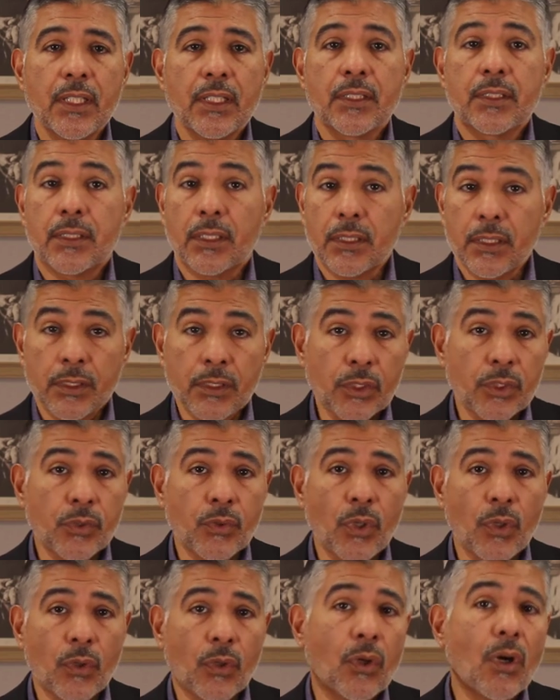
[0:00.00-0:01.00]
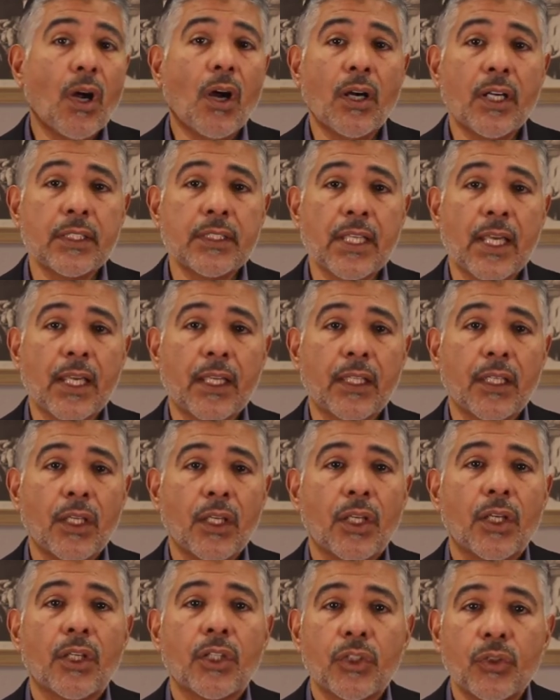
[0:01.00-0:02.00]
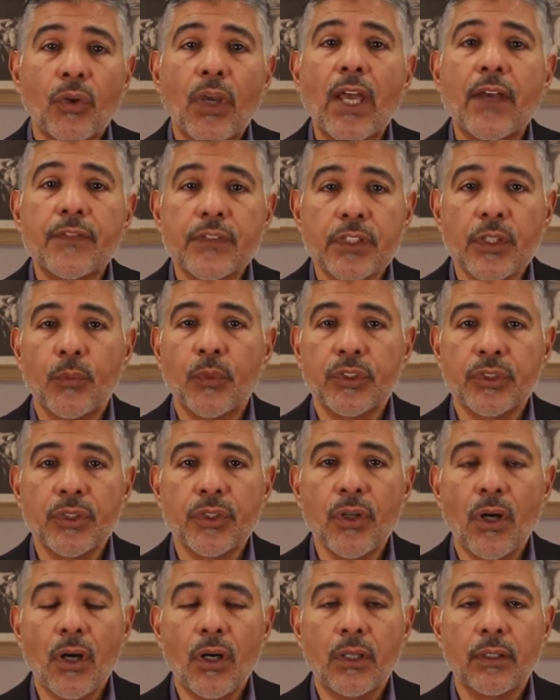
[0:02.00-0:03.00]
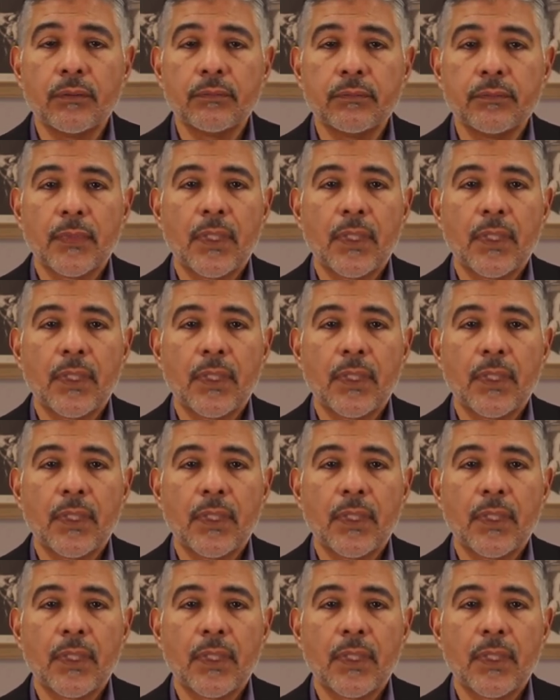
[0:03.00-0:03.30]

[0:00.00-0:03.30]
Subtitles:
such as a stroke or a heart attack, you have someone to call,